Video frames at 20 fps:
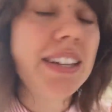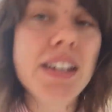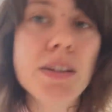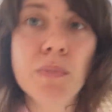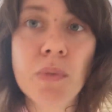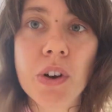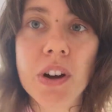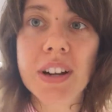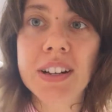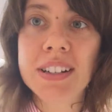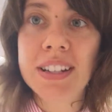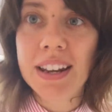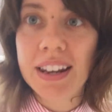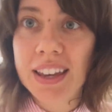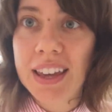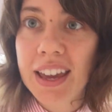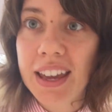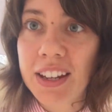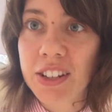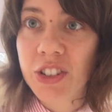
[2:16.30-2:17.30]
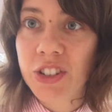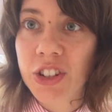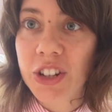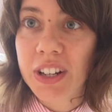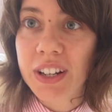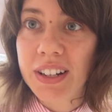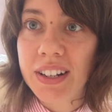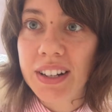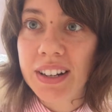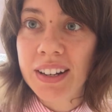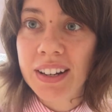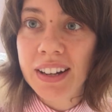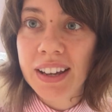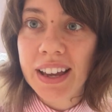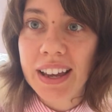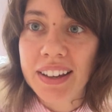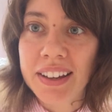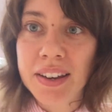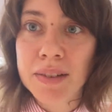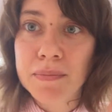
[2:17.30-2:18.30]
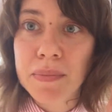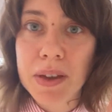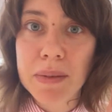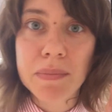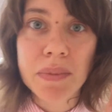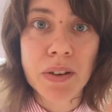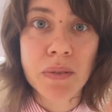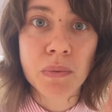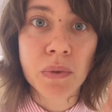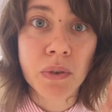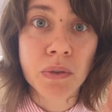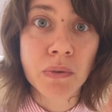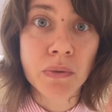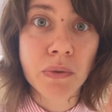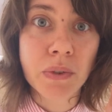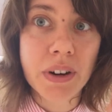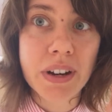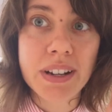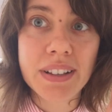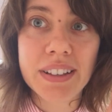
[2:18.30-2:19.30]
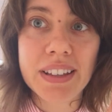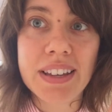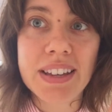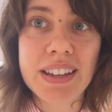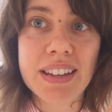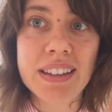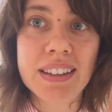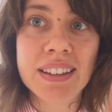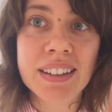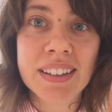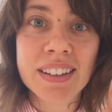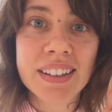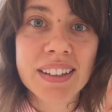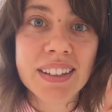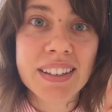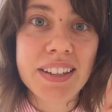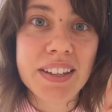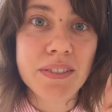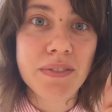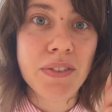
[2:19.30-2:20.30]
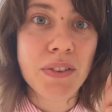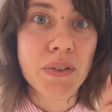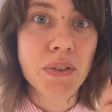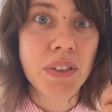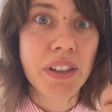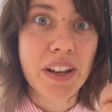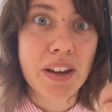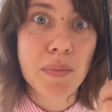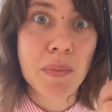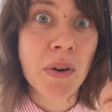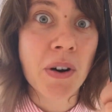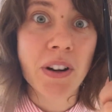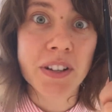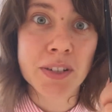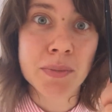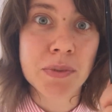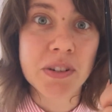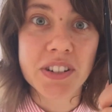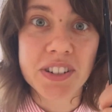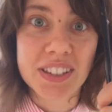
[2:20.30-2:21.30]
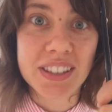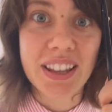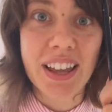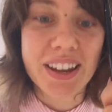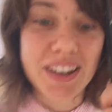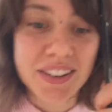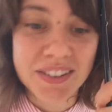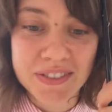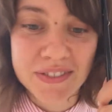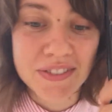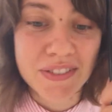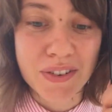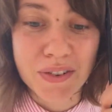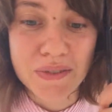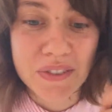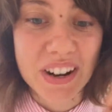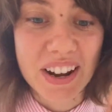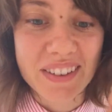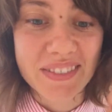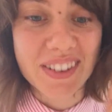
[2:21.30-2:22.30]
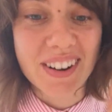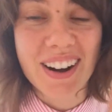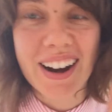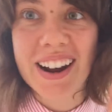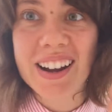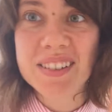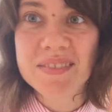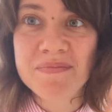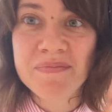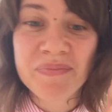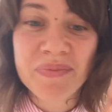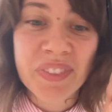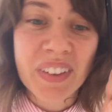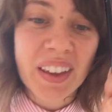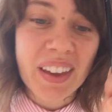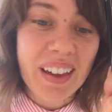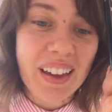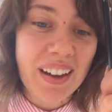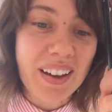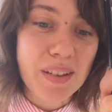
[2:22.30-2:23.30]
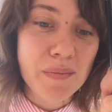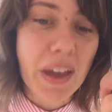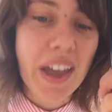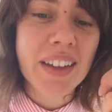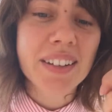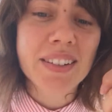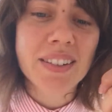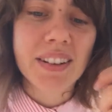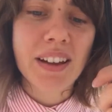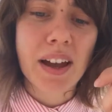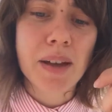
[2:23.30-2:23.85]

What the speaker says: teamwork, dedication, and commitment will really give you like a prosperous life or whatever, right? And